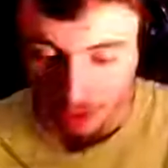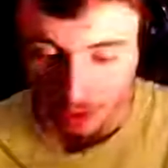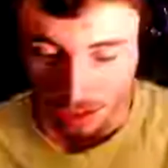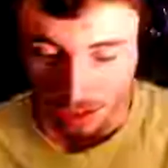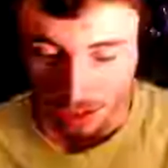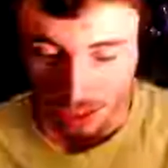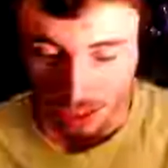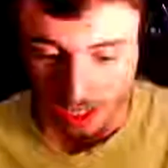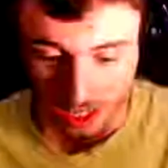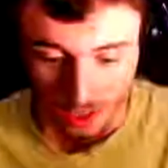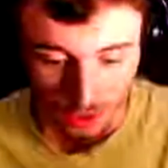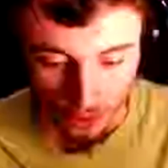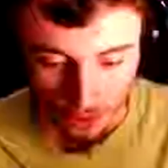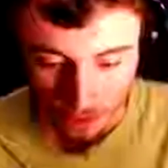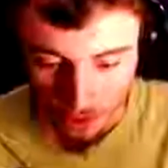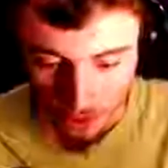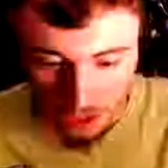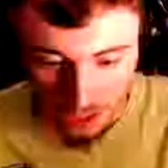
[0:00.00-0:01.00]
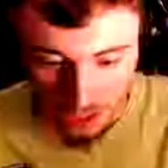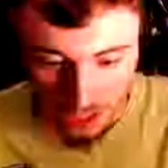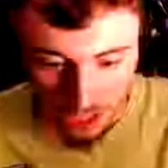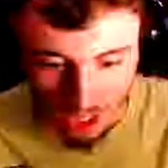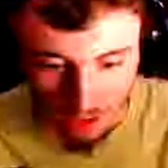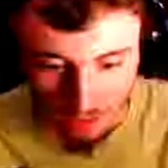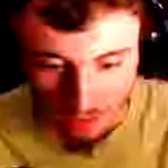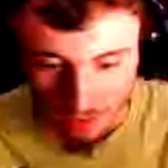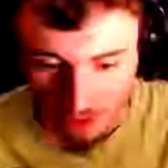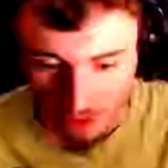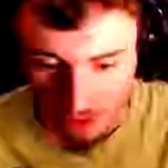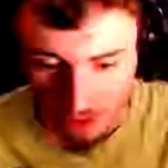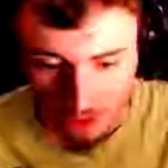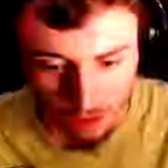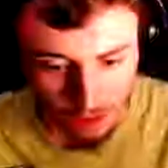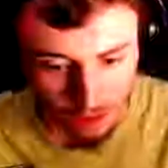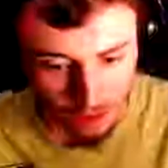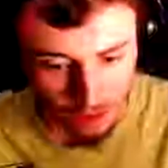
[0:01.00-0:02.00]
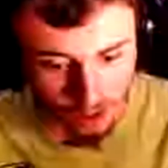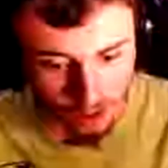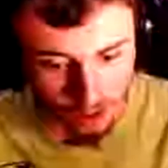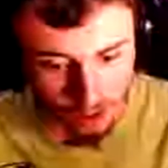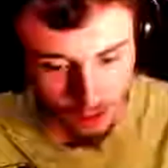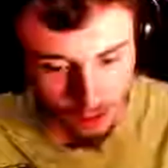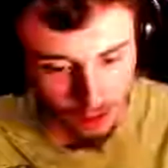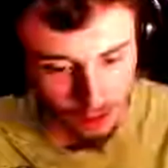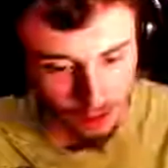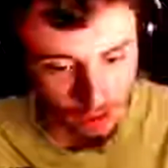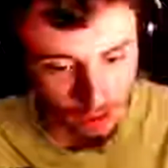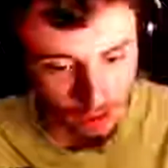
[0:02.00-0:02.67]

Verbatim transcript: It has orange on top of it. Hey.